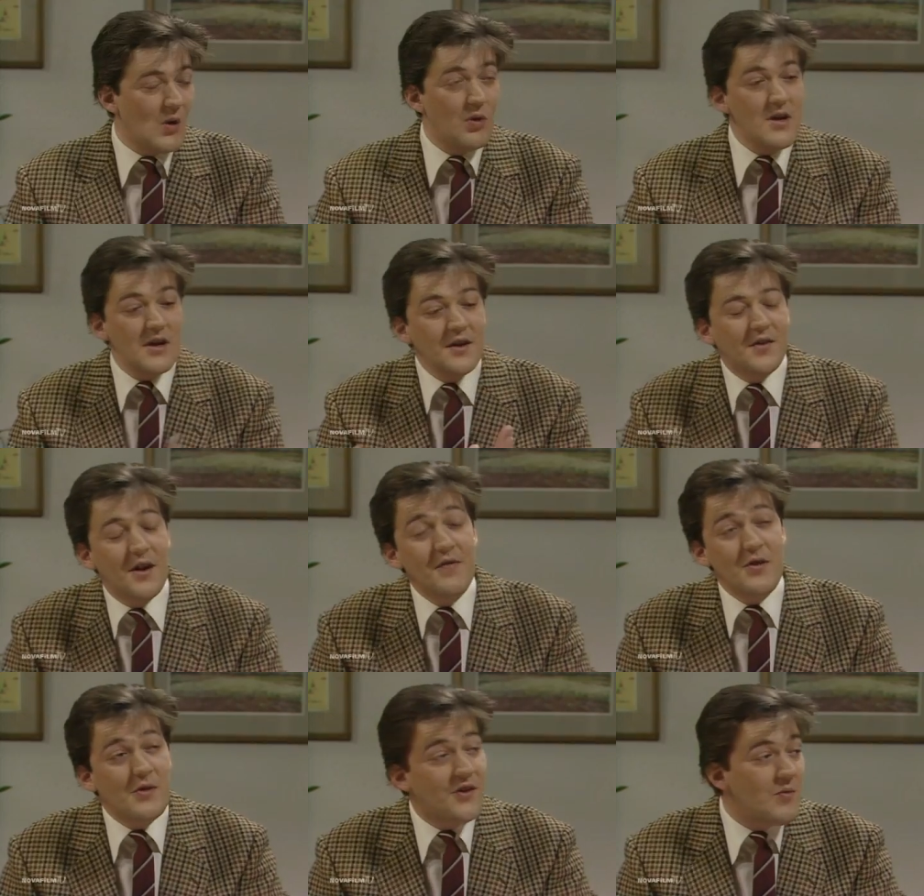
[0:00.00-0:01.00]
Well, then it's safe
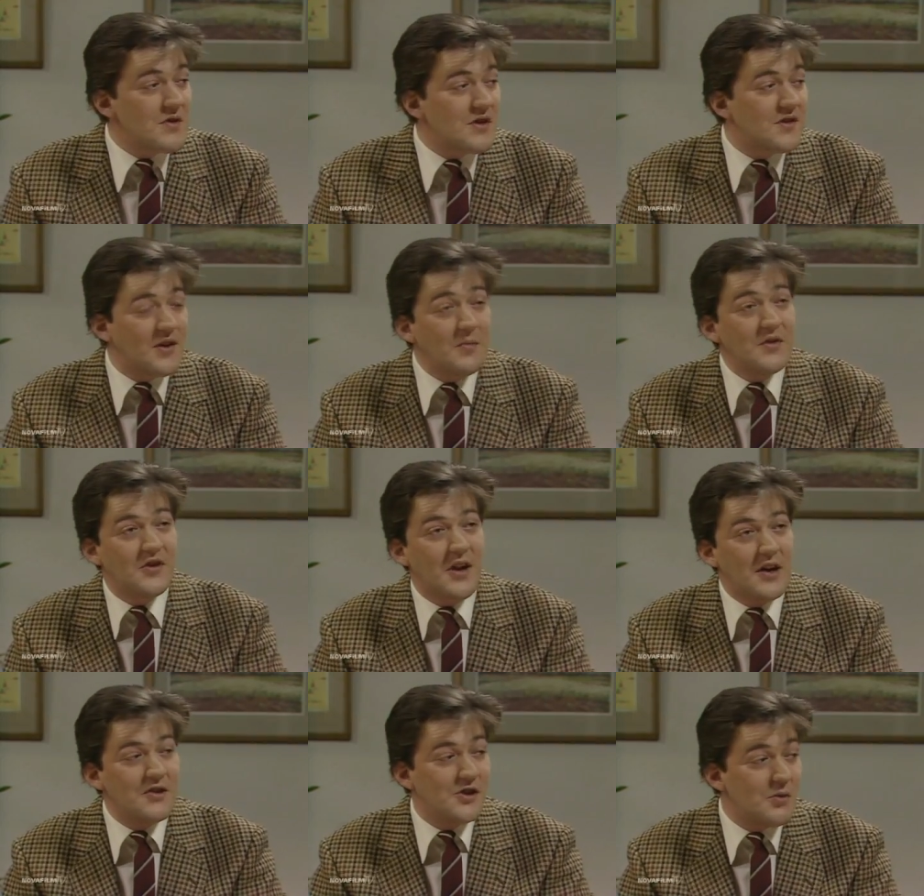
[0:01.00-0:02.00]
to assume that at some
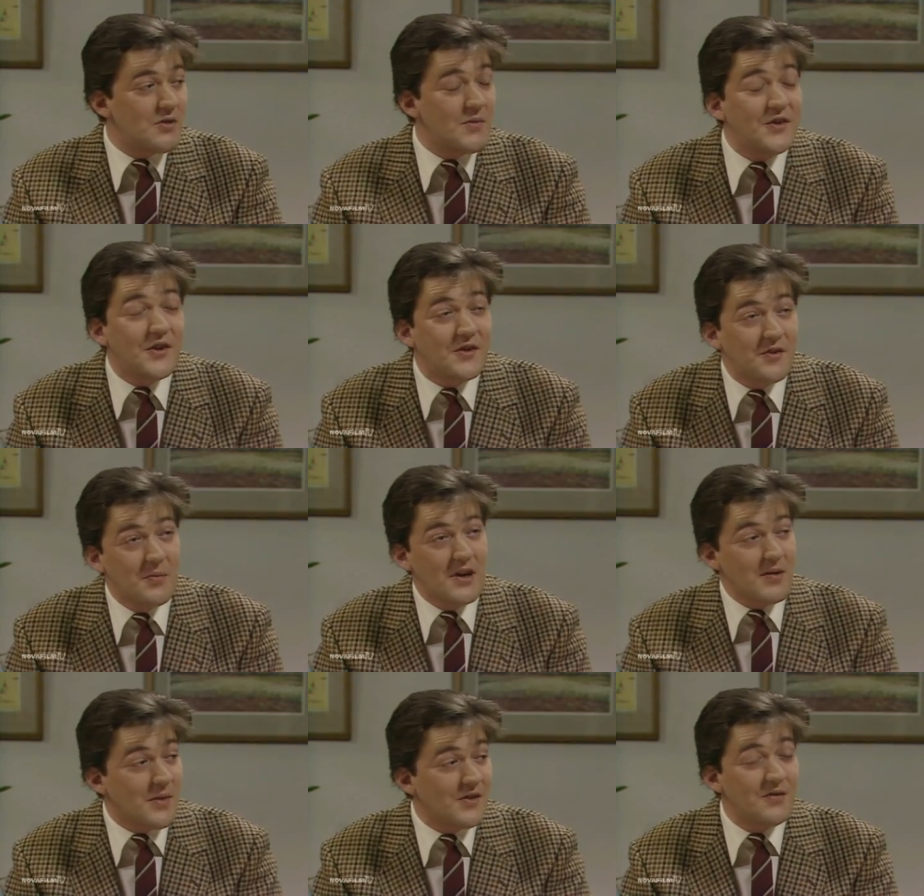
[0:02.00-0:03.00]
stage you and Mrs.
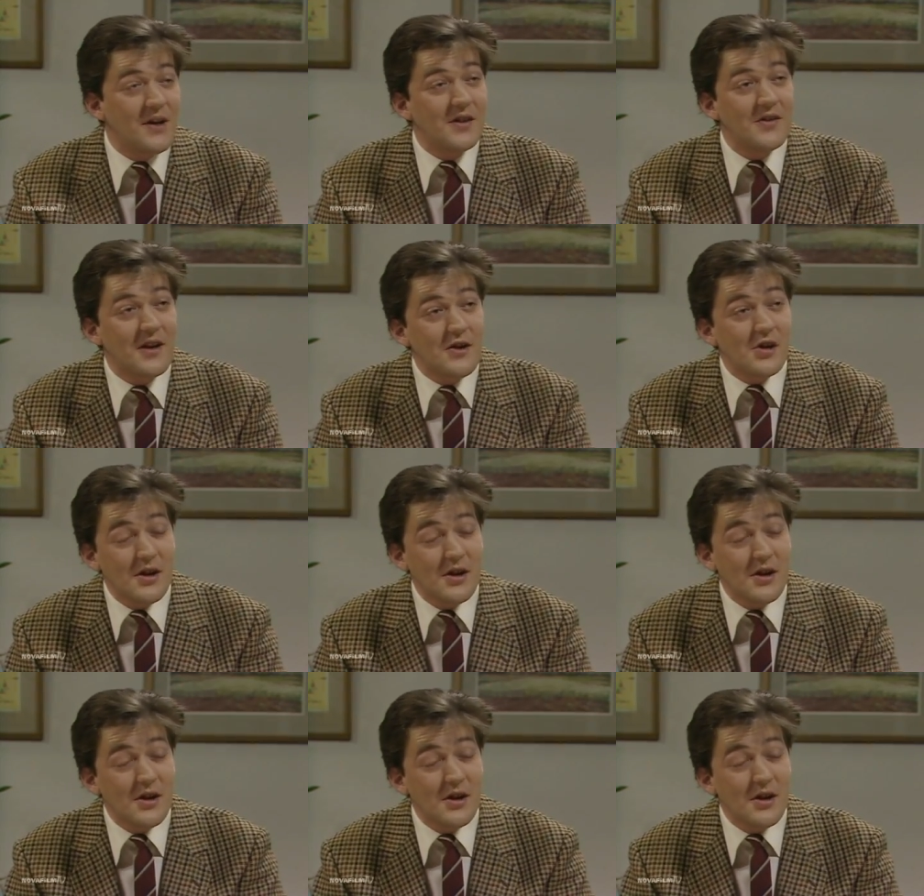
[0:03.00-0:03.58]
Smear must have had sexual